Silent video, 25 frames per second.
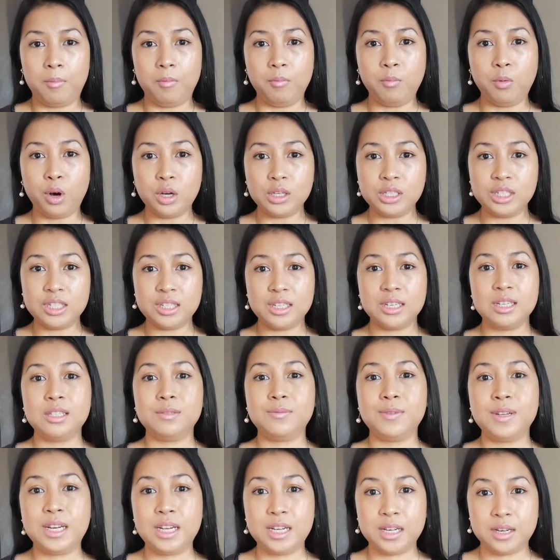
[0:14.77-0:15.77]
watching this
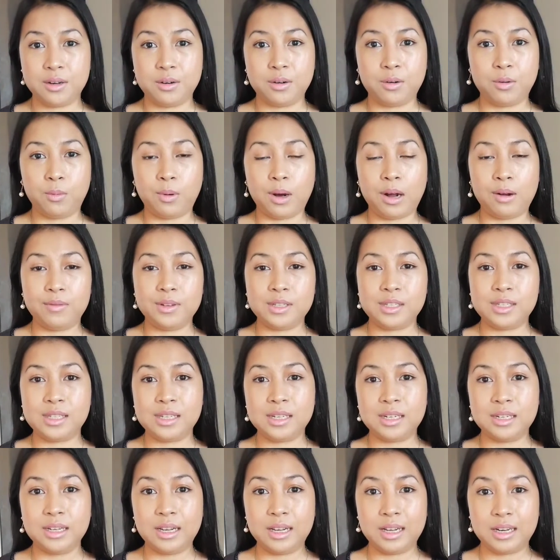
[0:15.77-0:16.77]
video while we're
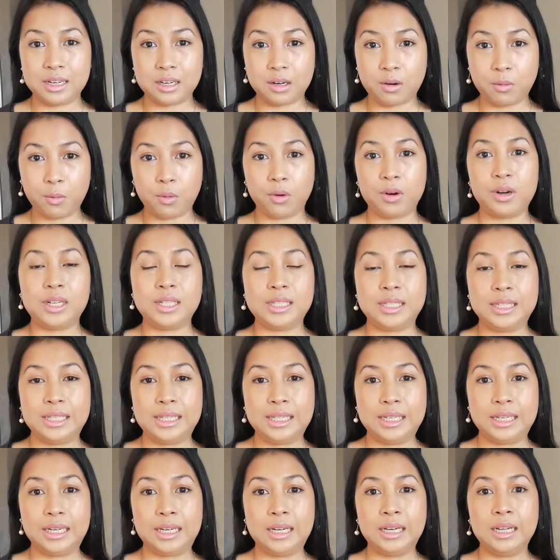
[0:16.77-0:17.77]
still in
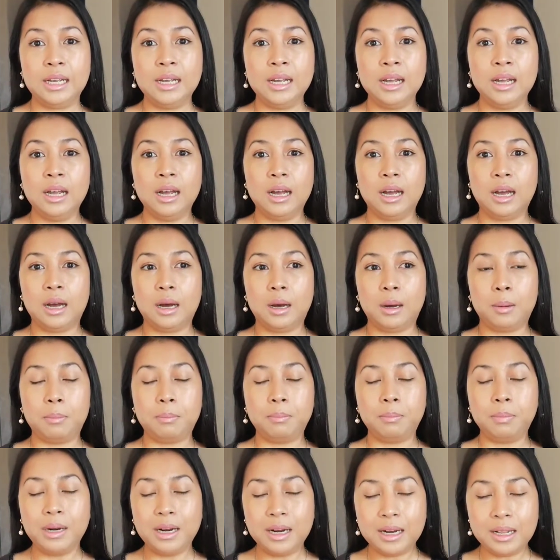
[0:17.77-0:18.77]
quarantine,
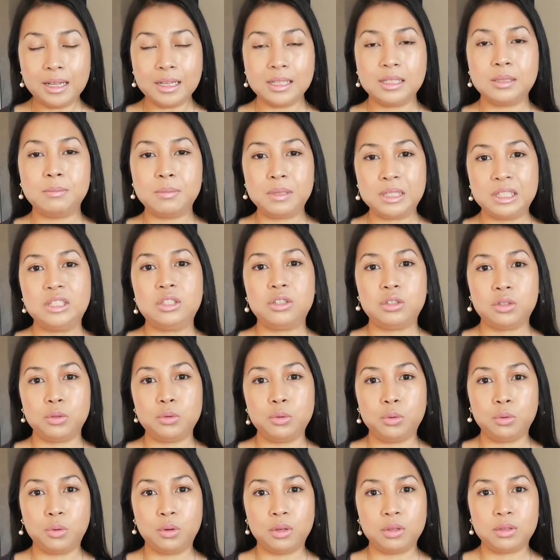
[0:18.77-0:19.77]
please be
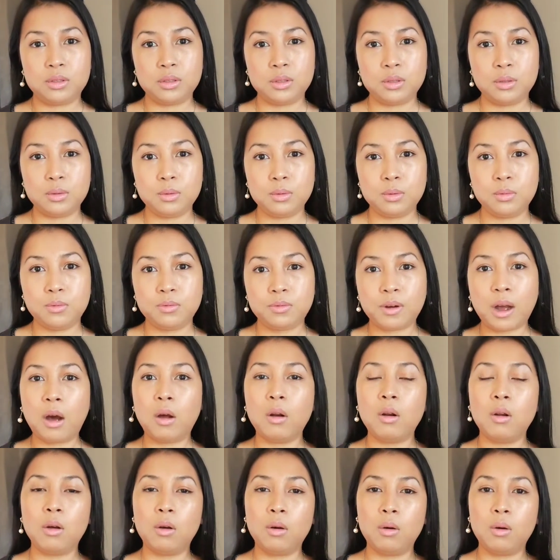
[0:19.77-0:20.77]
sure to
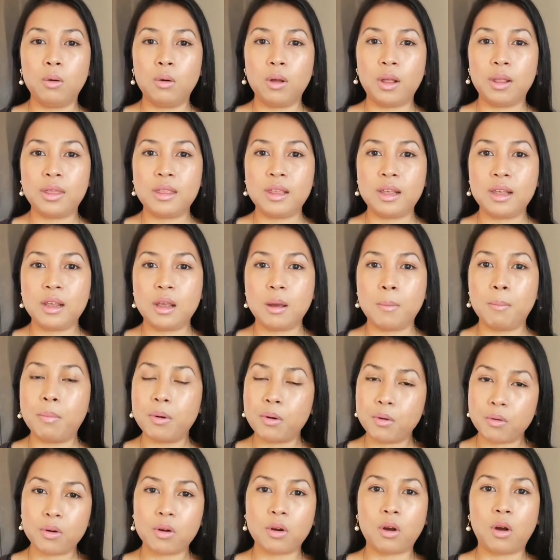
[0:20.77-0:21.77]
follow the
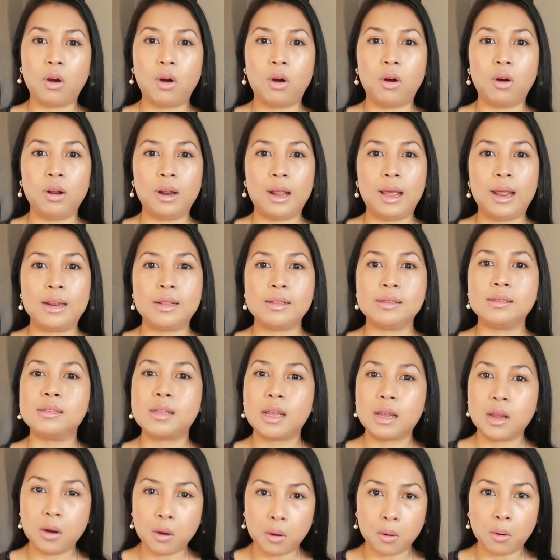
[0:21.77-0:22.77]
protocol and
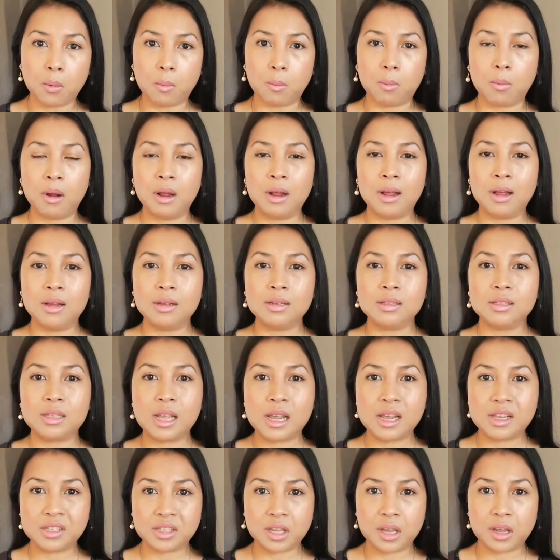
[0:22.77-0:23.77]
stay home,
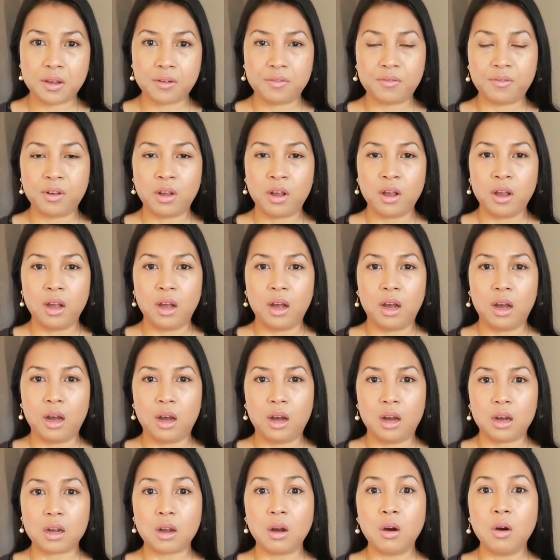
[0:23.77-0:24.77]
stay safe.
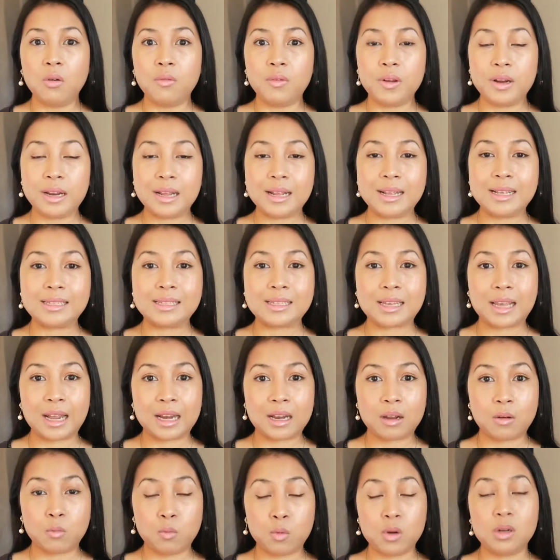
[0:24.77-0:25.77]
COVID is
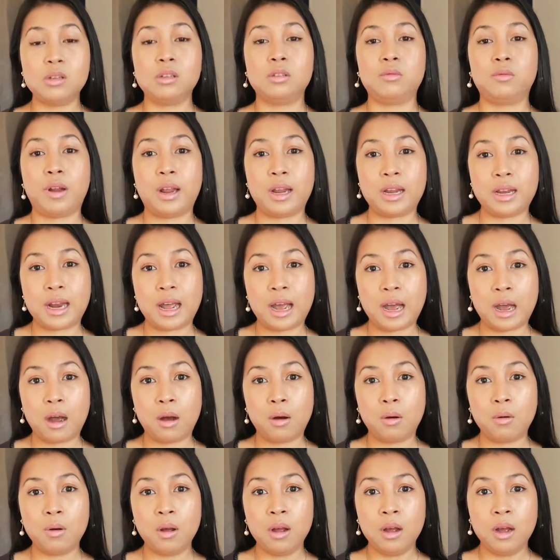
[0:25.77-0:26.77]
getting worse right
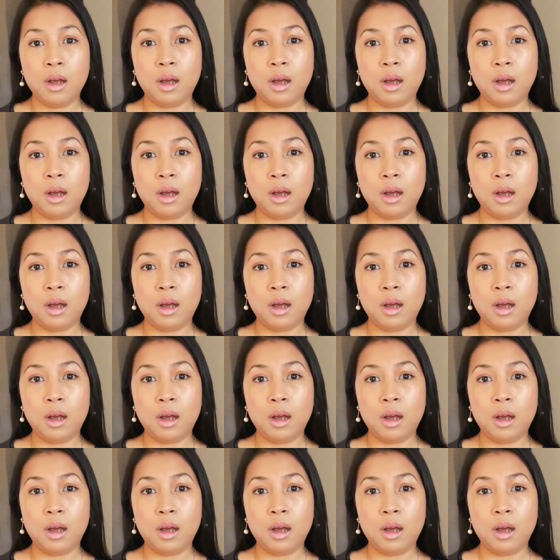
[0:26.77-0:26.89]
now.